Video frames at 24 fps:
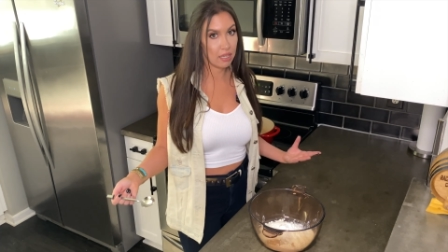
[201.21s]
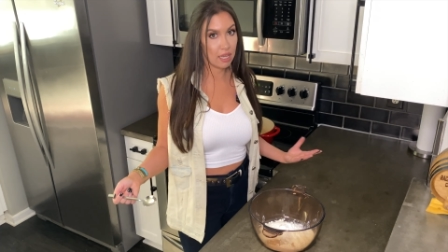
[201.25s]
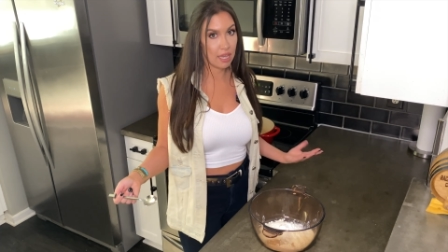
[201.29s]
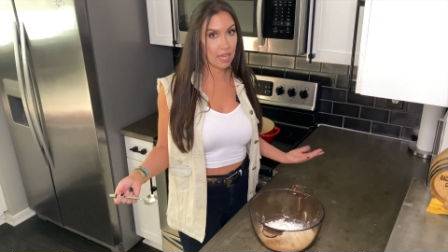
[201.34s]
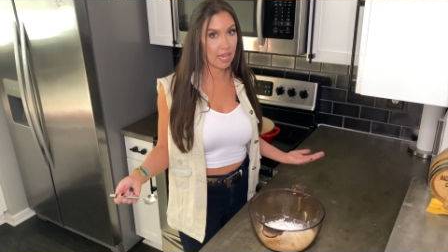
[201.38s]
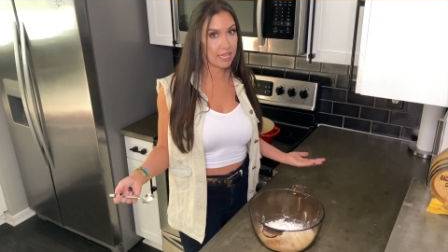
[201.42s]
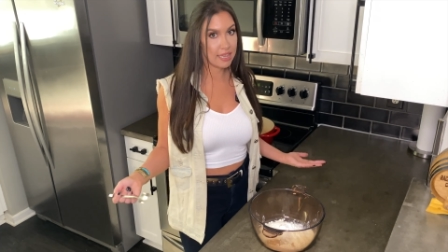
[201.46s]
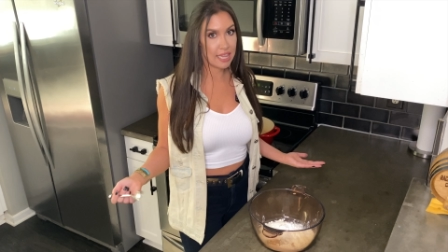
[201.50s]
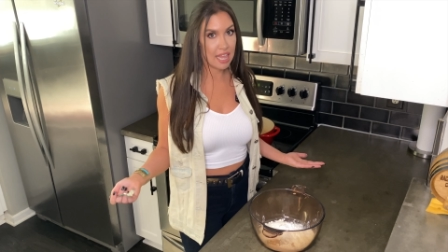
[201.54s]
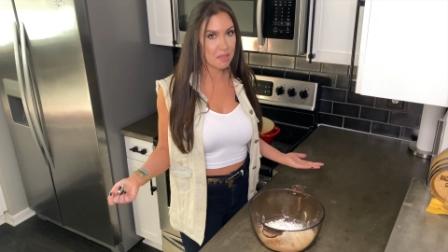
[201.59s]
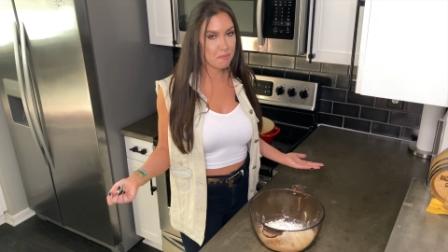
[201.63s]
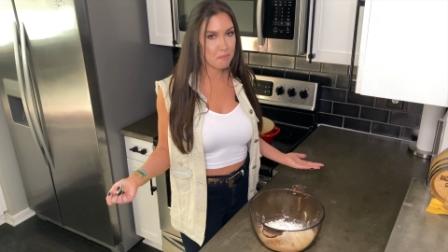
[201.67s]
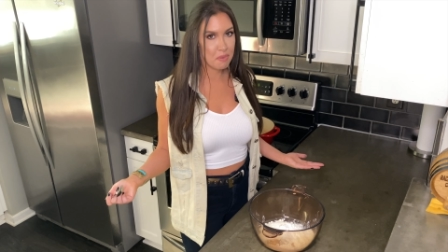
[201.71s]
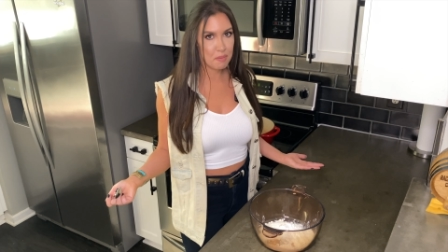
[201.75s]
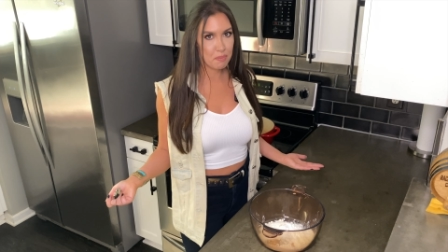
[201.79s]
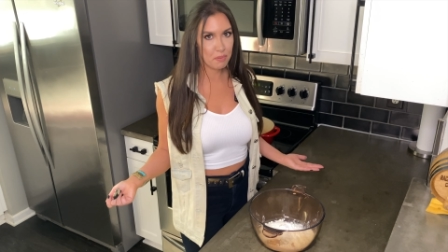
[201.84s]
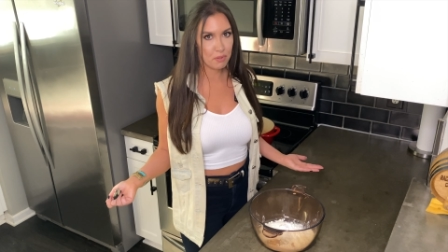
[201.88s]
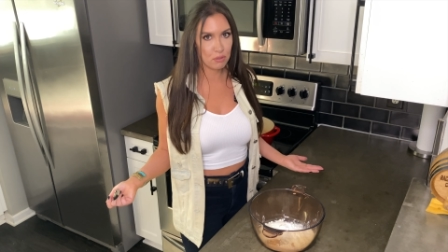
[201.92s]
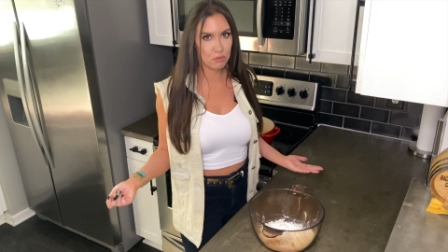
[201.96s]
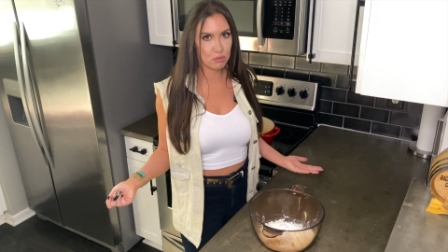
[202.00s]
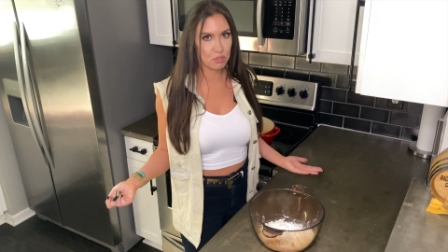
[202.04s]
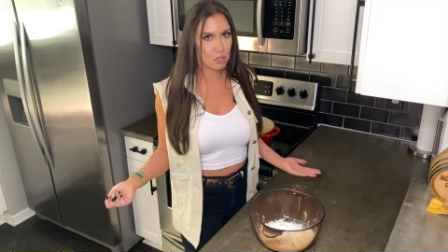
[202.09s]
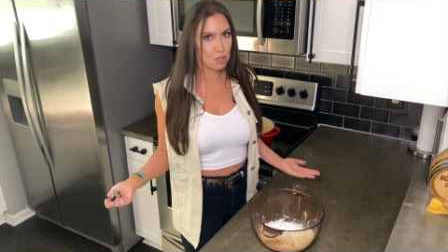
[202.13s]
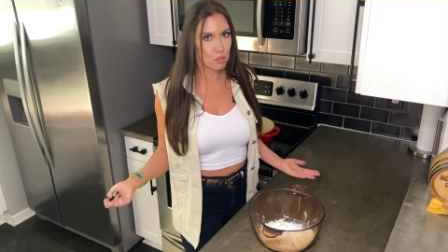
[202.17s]
I like people
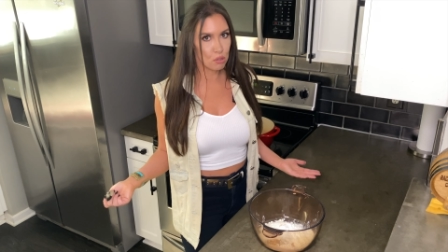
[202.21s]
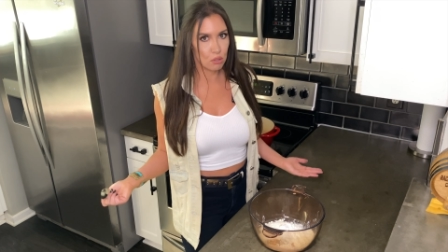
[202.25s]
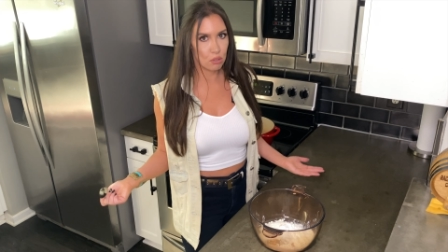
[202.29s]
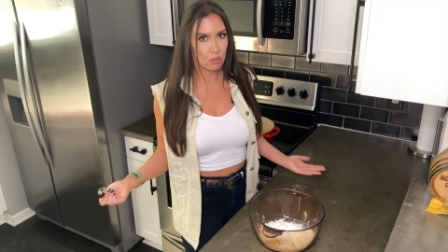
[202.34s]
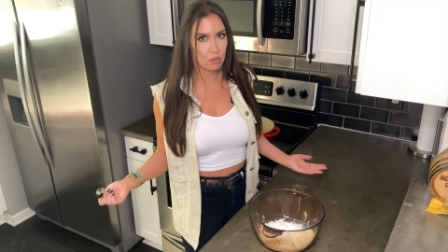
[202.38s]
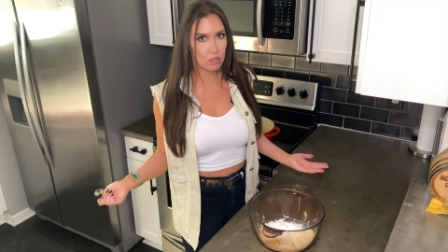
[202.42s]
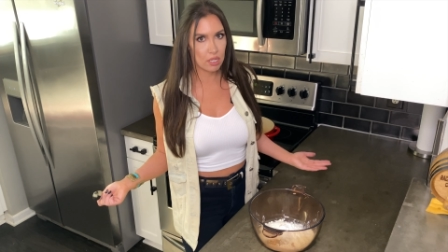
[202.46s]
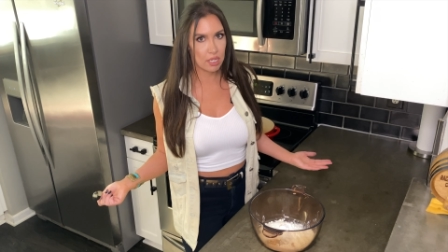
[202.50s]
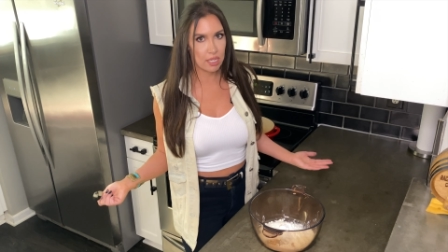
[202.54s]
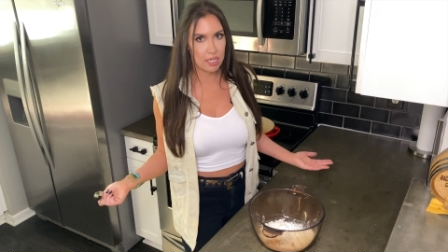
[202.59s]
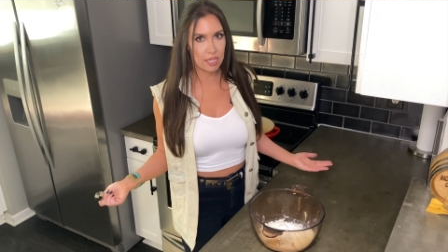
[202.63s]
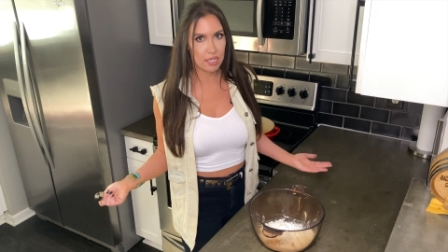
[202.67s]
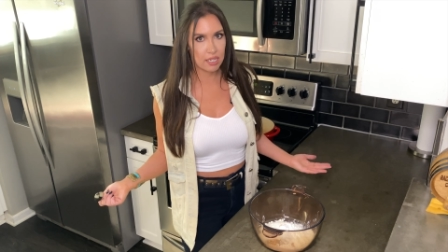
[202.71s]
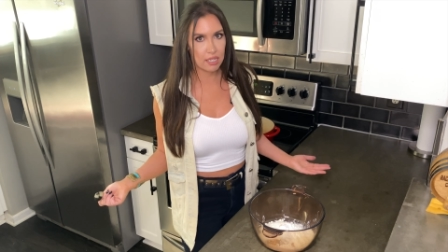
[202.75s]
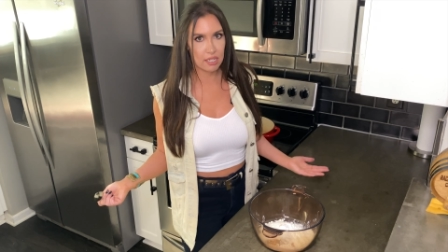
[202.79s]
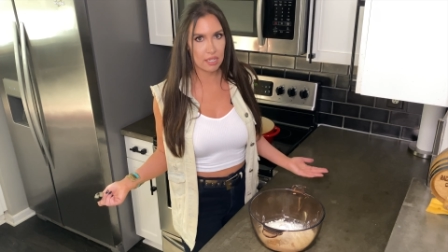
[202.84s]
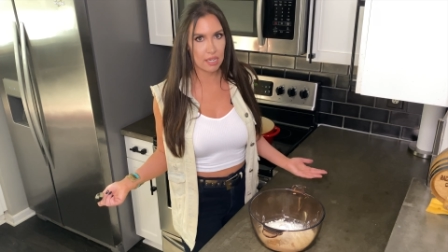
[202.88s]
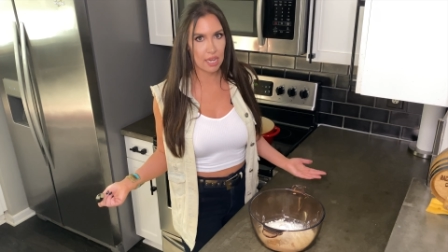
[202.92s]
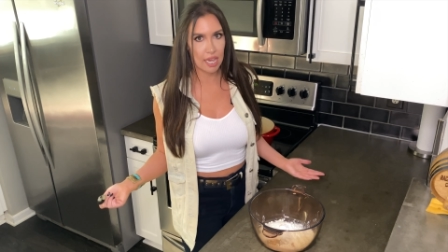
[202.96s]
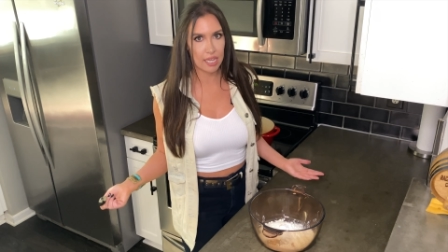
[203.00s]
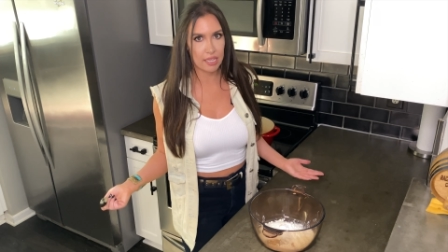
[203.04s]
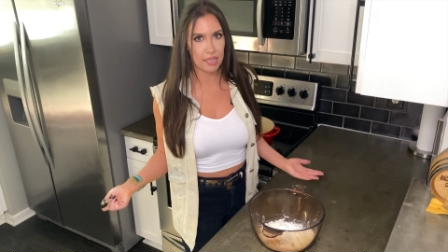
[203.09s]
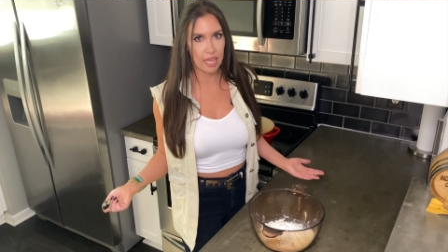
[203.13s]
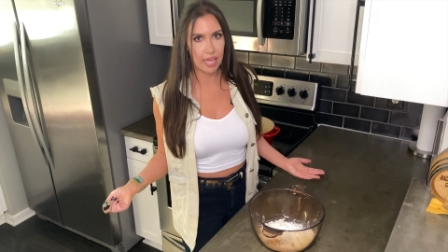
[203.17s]
who do, and
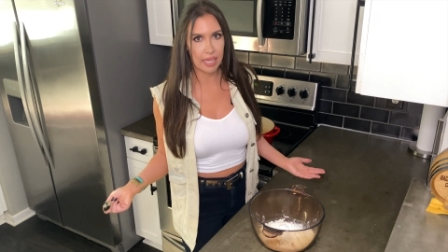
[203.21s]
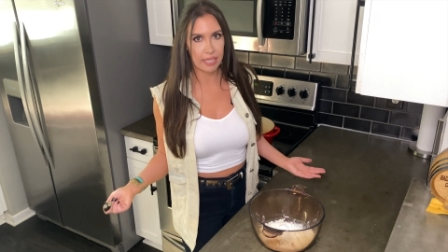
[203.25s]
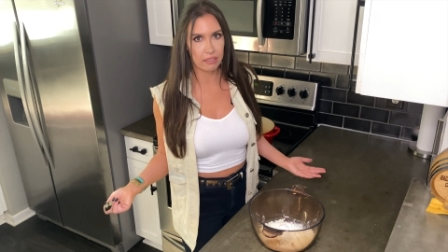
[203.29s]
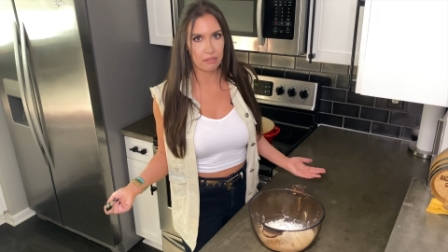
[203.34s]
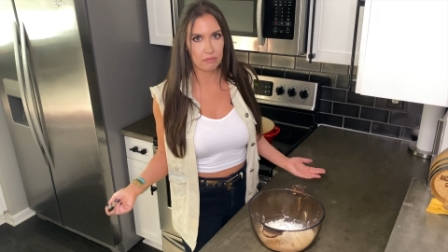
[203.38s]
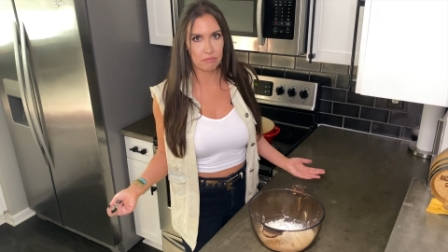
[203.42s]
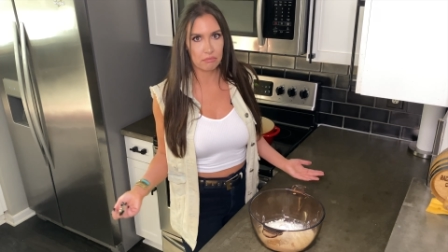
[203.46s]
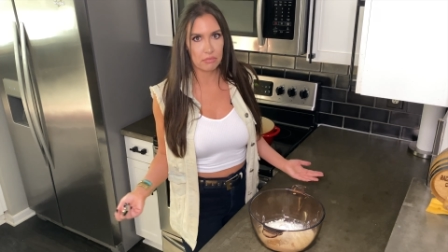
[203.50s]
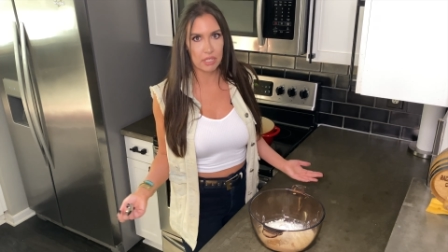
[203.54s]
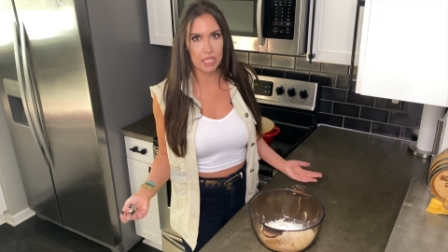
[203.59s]
I like